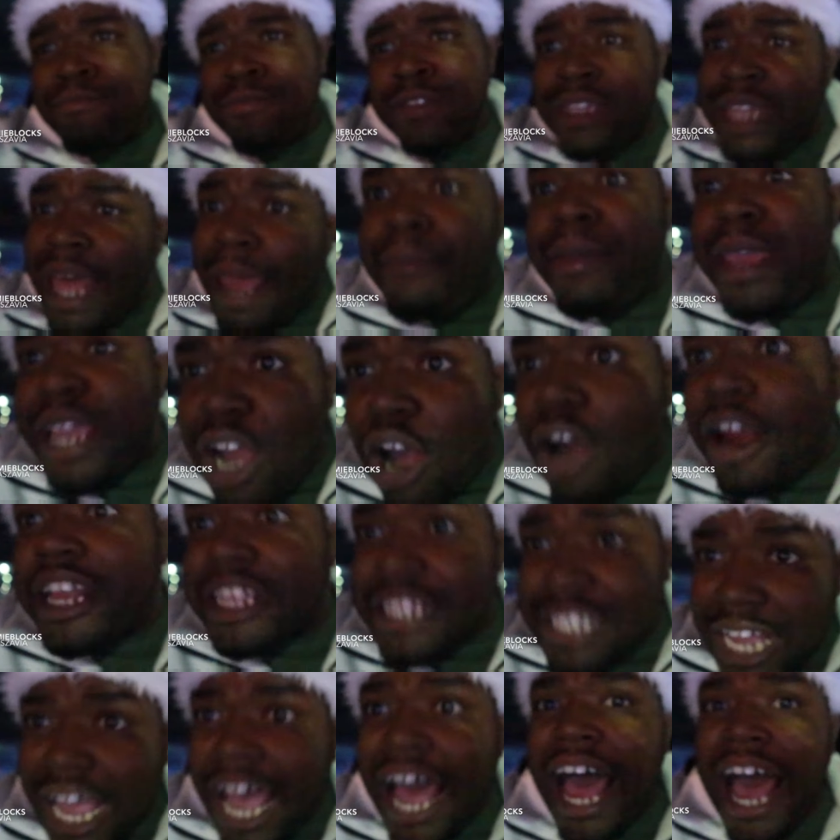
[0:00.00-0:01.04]
Let me go to
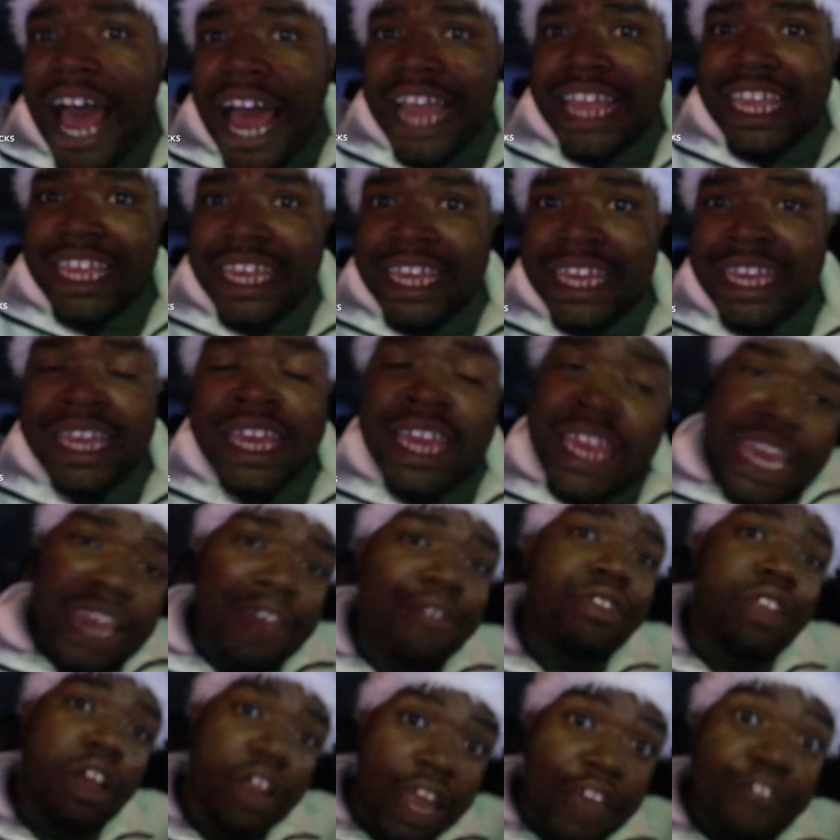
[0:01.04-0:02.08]
Target.
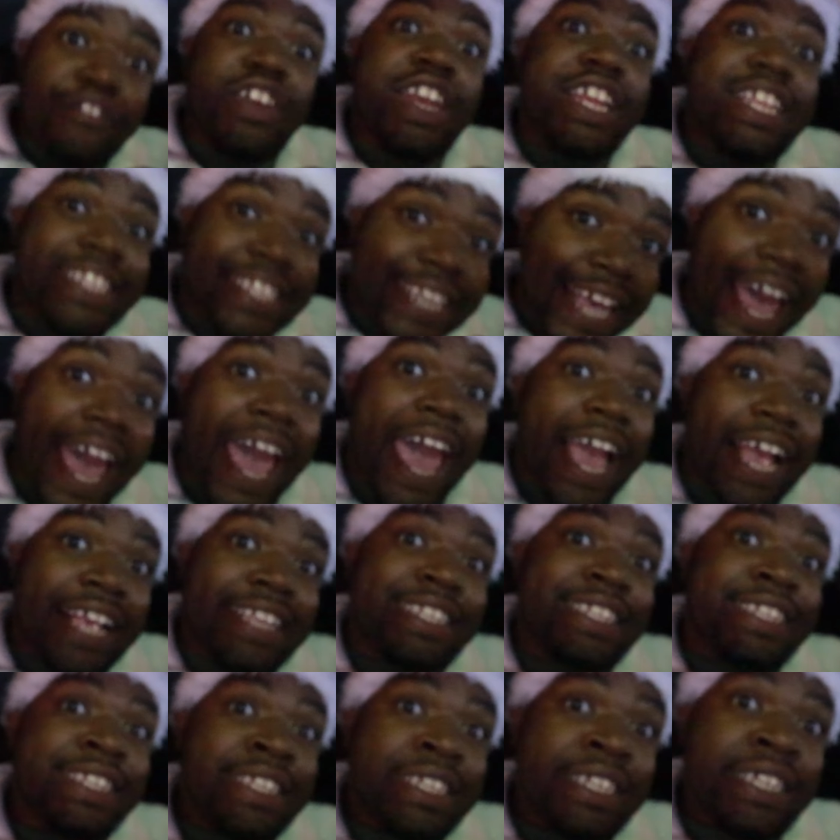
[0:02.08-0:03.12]
Even though they finna
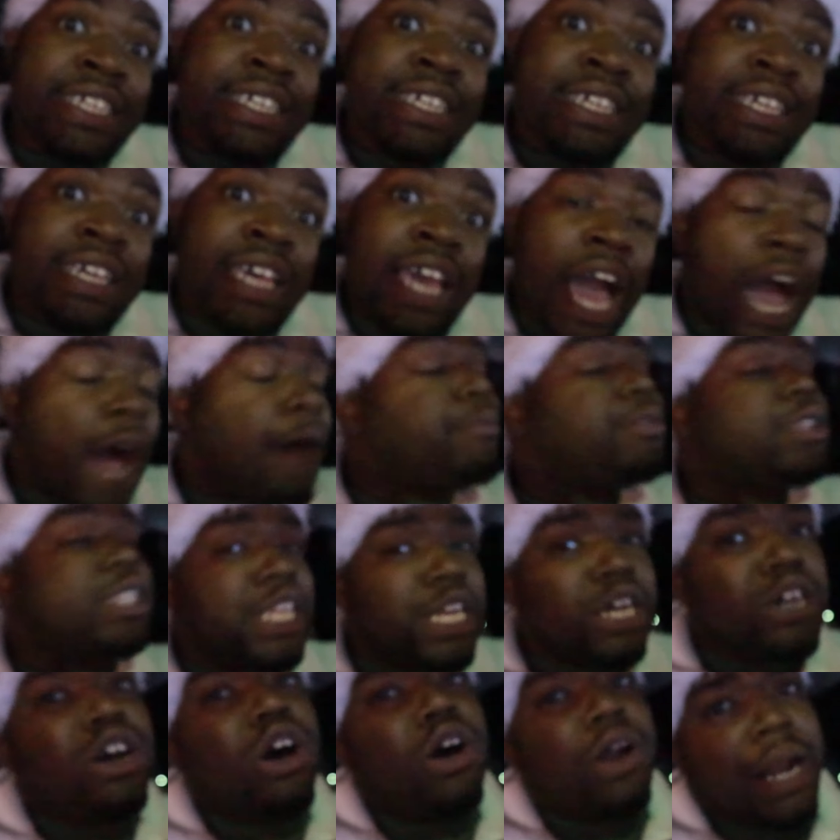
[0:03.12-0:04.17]
tax, I'ma
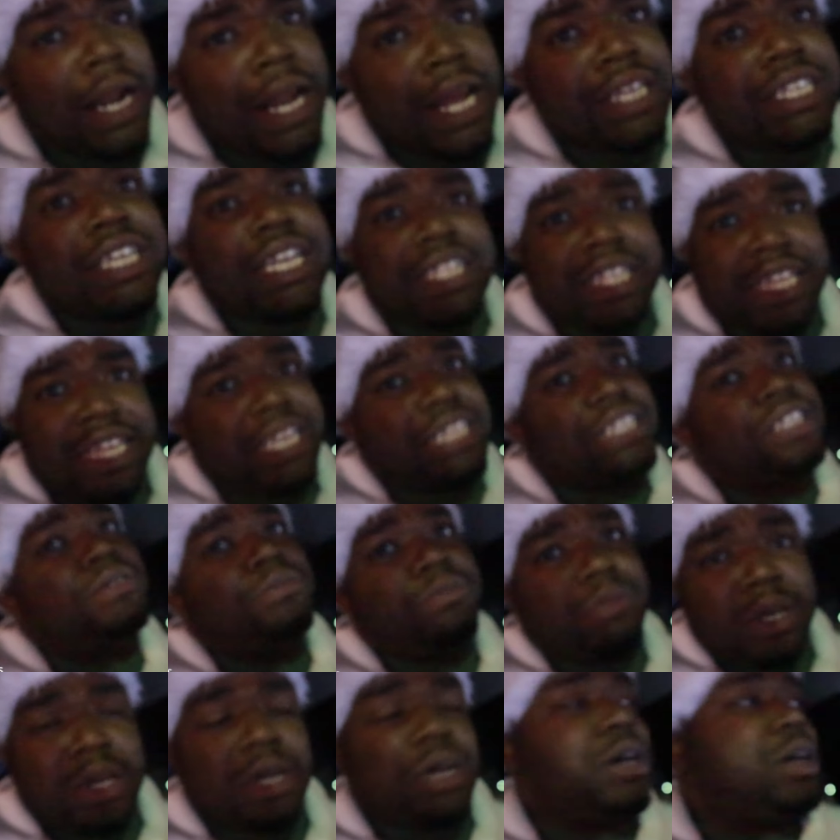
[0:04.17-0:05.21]
still go to there just to get
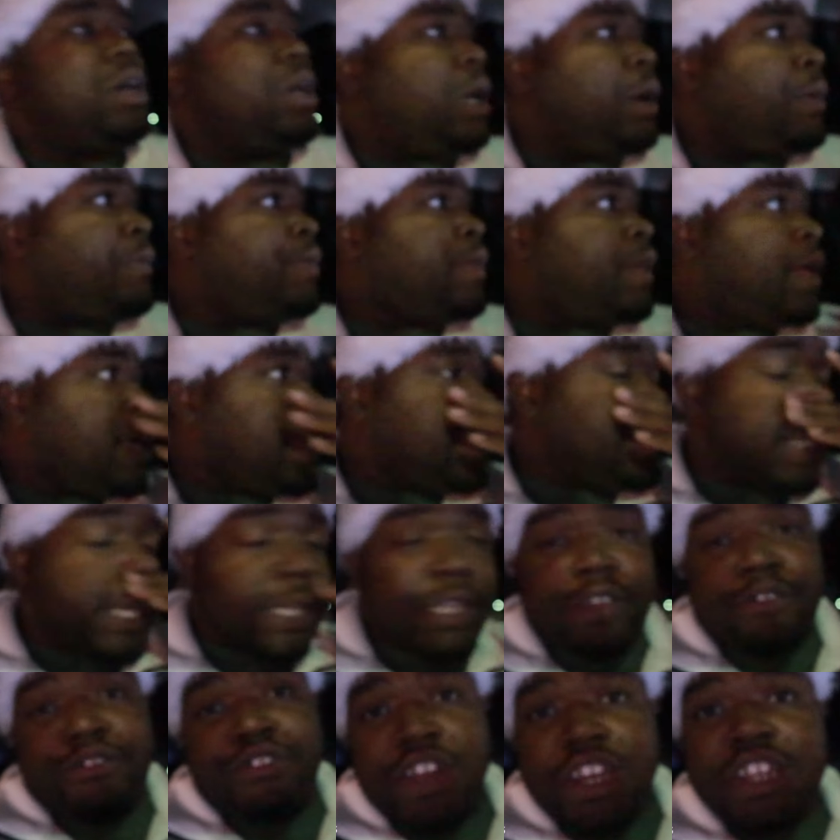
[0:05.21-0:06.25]
some, just
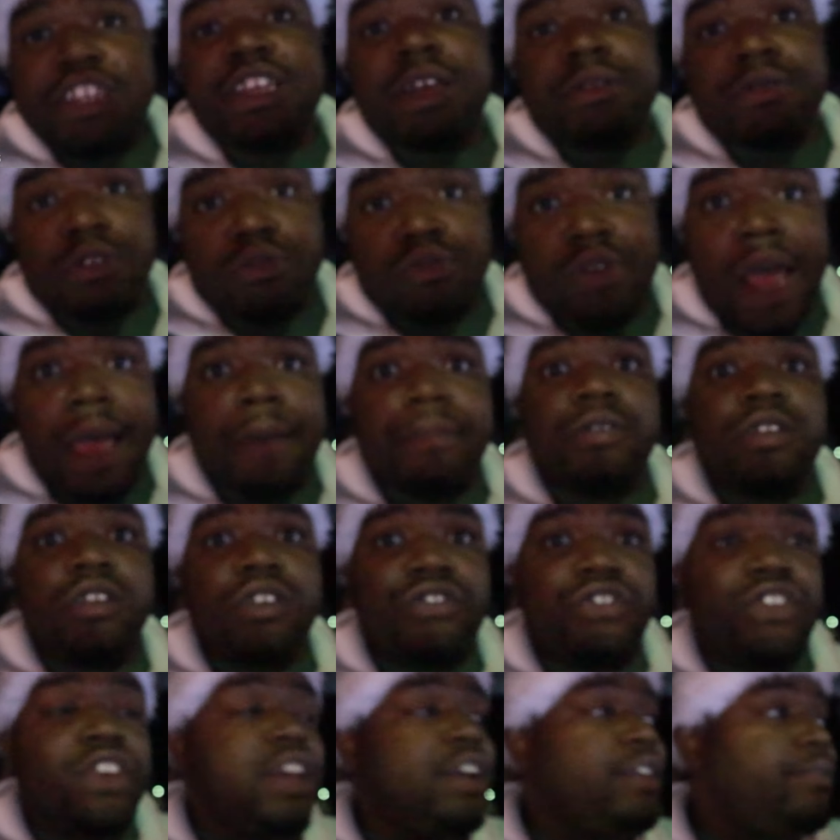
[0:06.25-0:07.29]
to finish up the wrapping. You
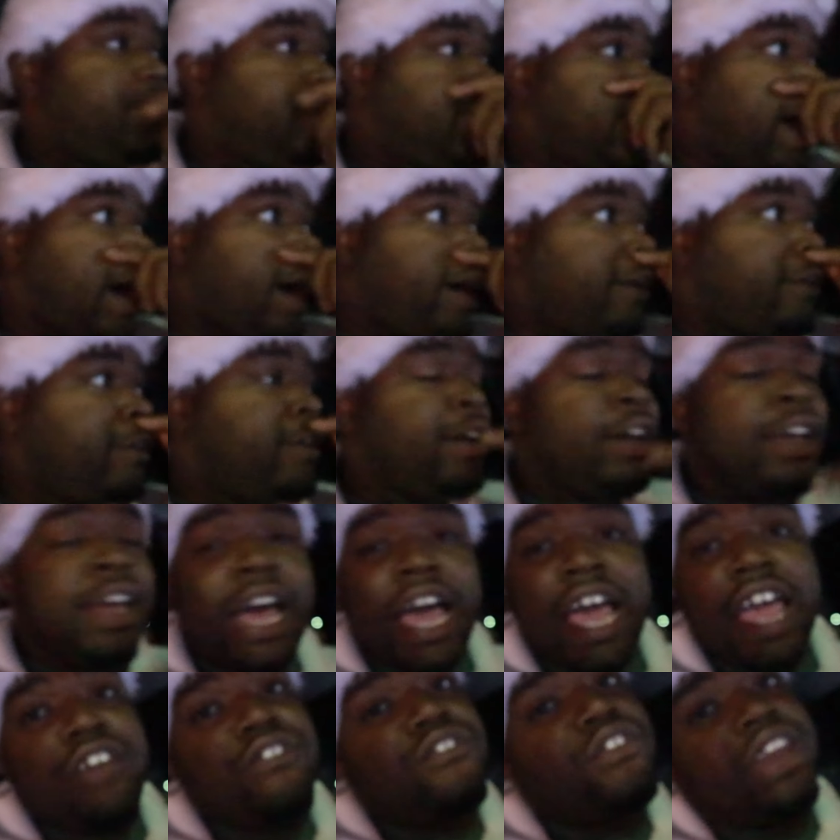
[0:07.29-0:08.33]
feel me out?
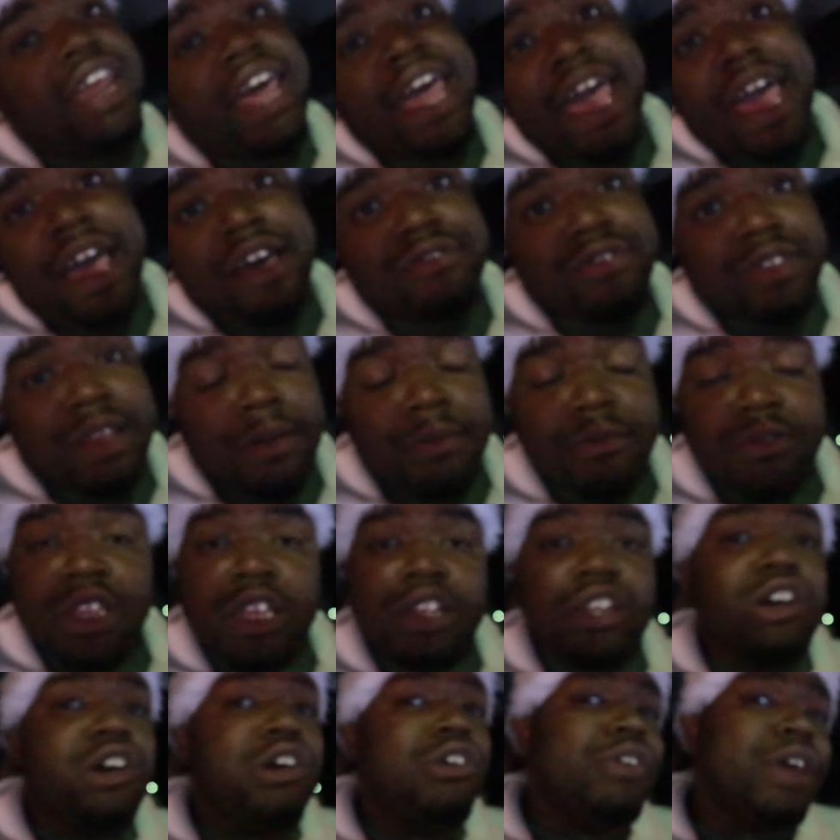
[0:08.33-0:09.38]
I ain't finna have stuff. I'ma
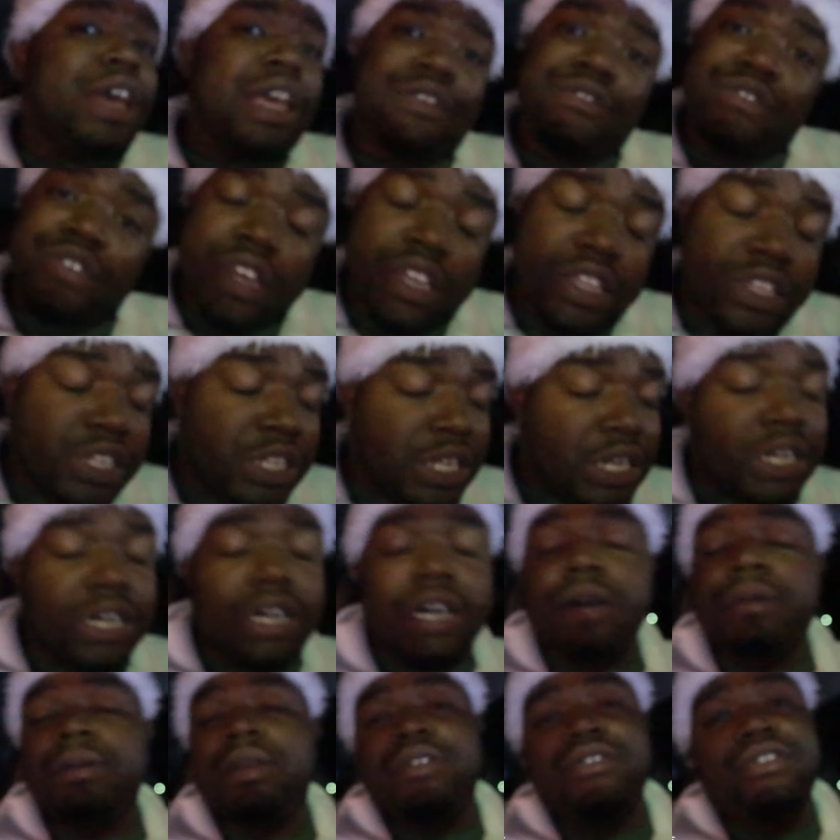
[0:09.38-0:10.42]
just go ahead and finish it
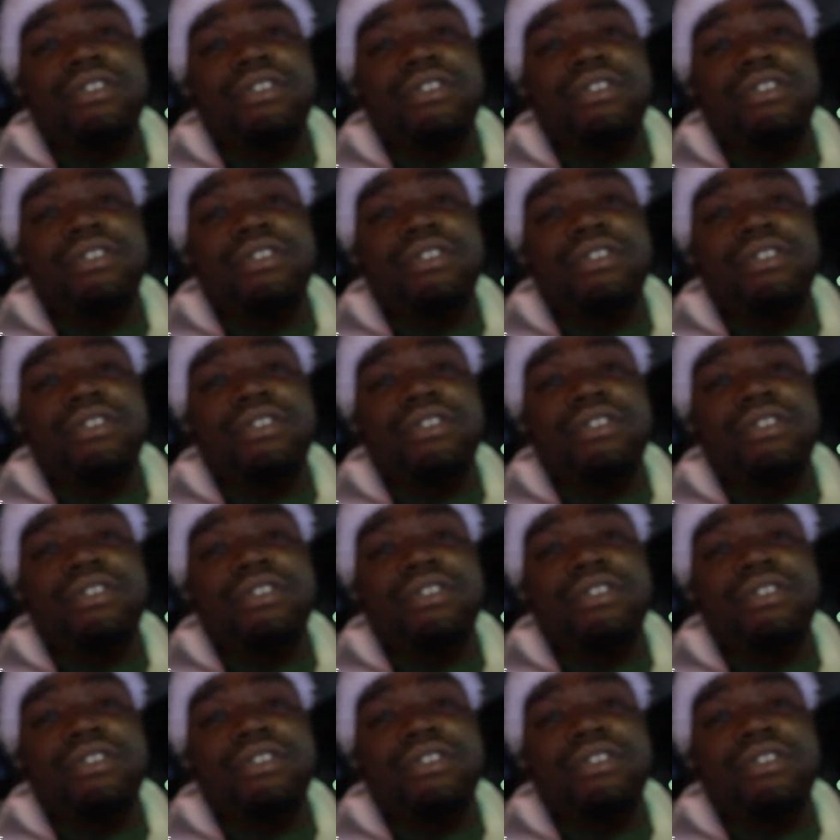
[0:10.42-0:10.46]
up. You